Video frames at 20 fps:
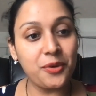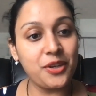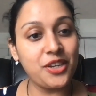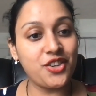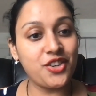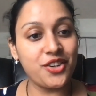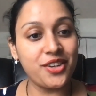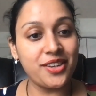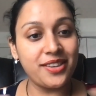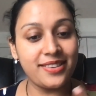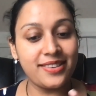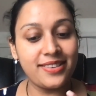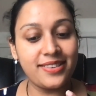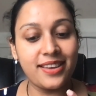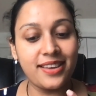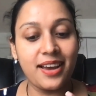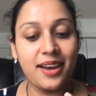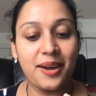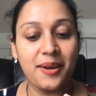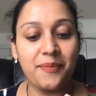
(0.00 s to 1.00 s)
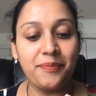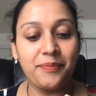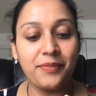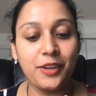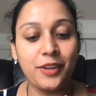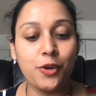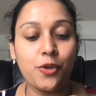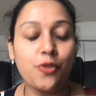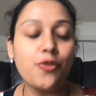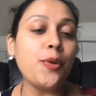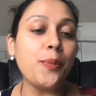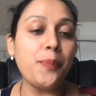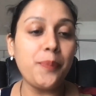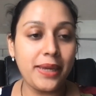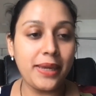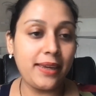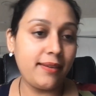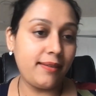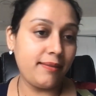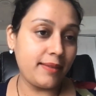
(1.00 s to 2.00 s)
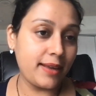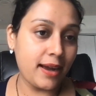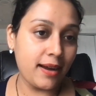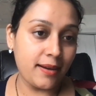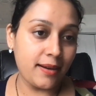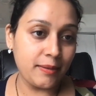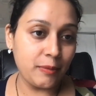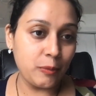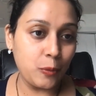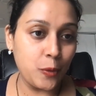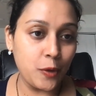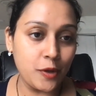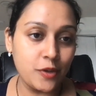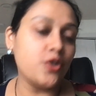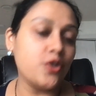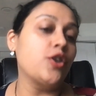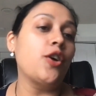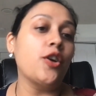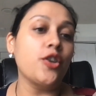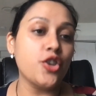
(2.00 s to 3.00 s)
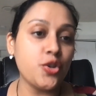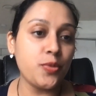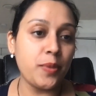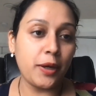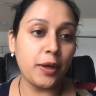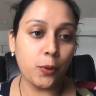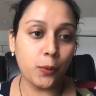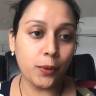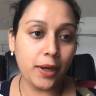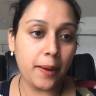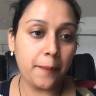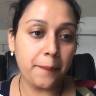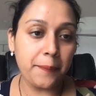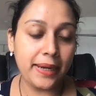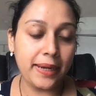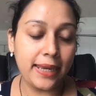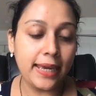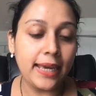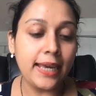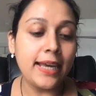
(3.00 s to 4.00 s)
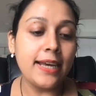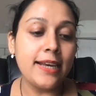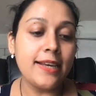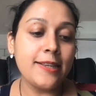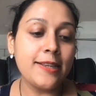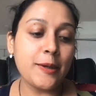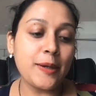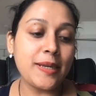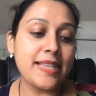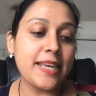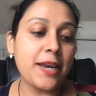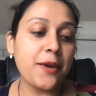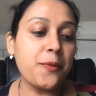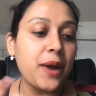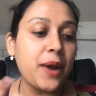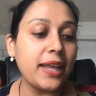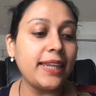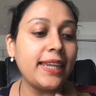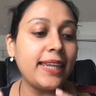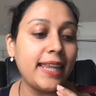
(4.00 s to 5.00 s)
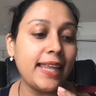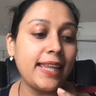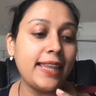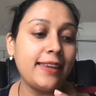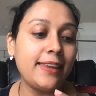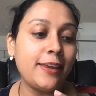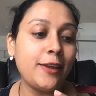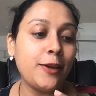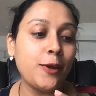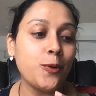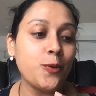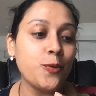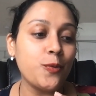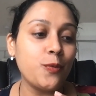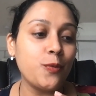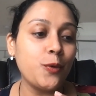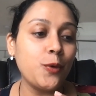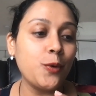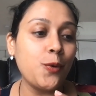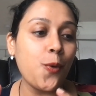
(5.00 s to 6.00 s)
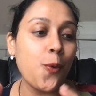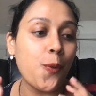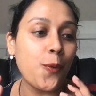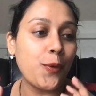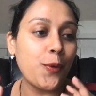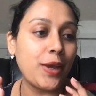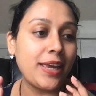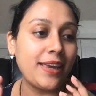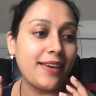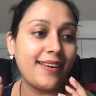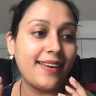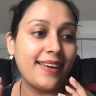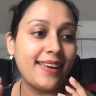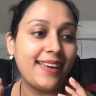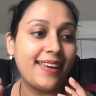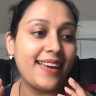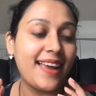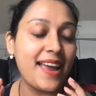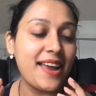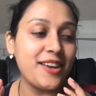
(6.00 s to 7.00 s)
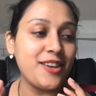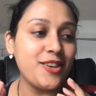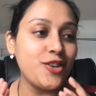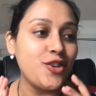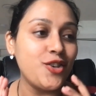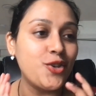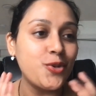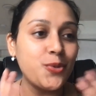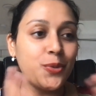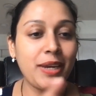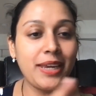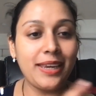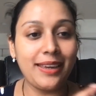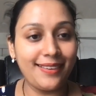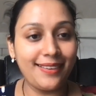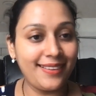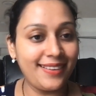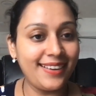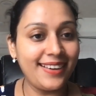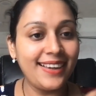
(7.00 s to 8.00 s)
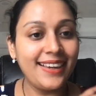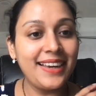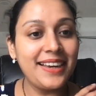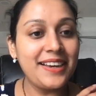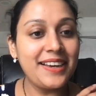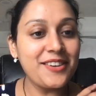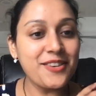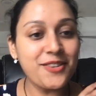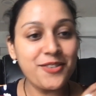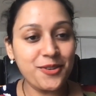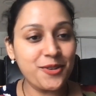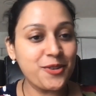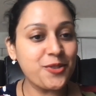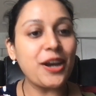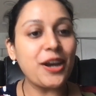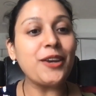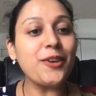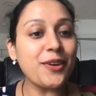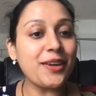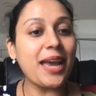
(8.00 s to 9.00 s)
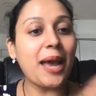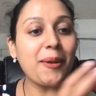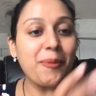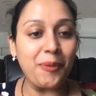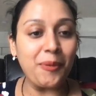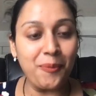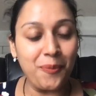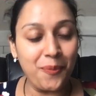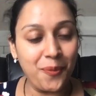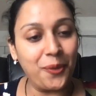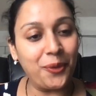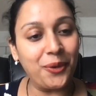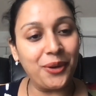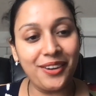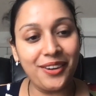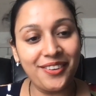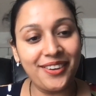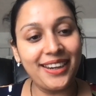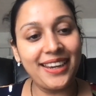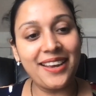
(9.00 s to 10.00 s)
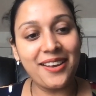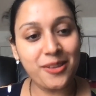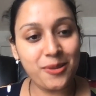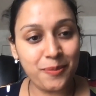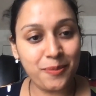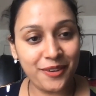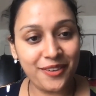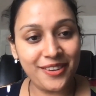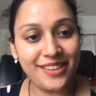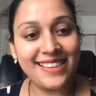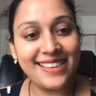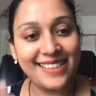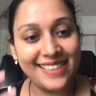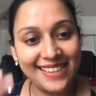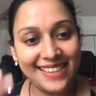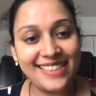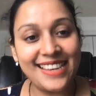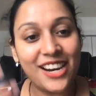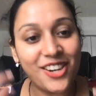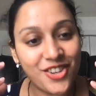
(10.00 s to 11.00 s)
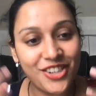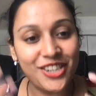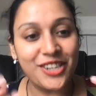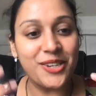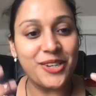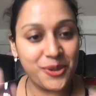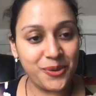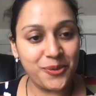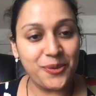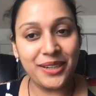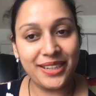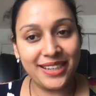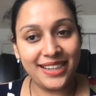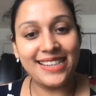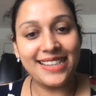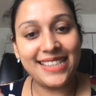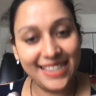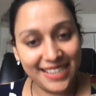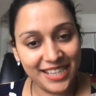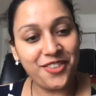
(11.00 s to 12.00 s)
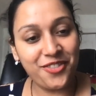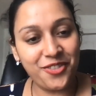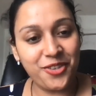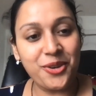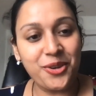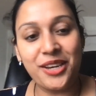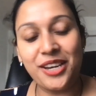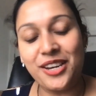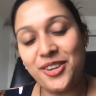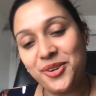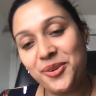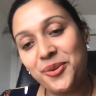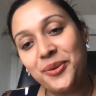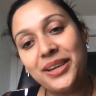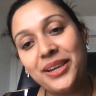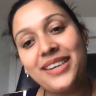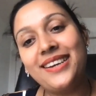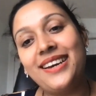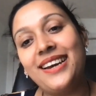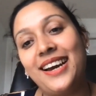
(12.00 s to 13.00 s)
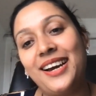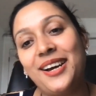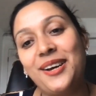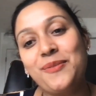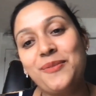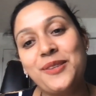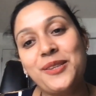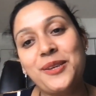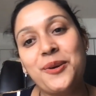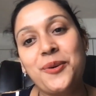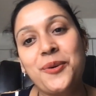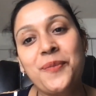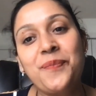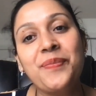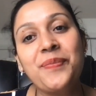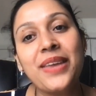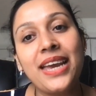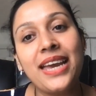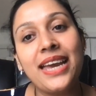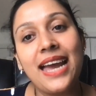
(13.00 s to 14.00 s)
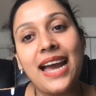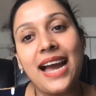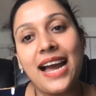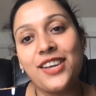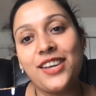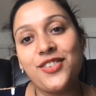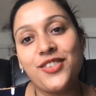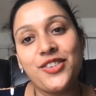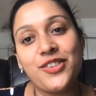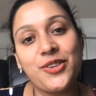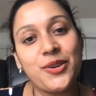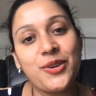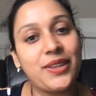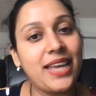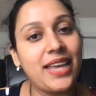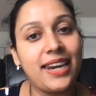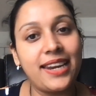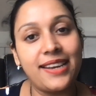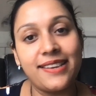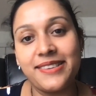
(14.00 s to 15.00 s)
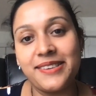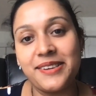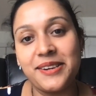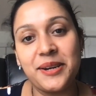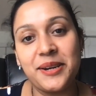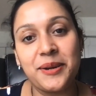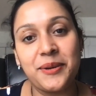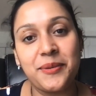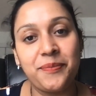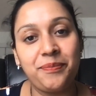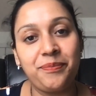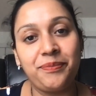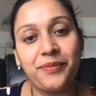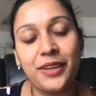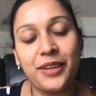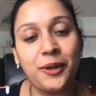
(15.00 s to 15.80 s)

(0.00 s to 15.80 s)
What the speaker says: which is, for me, was to launch my own company. So I said, rather than, going and doing, trying to gather more learning experiences, let's actually do it and see if you can do it. So I just took that as a,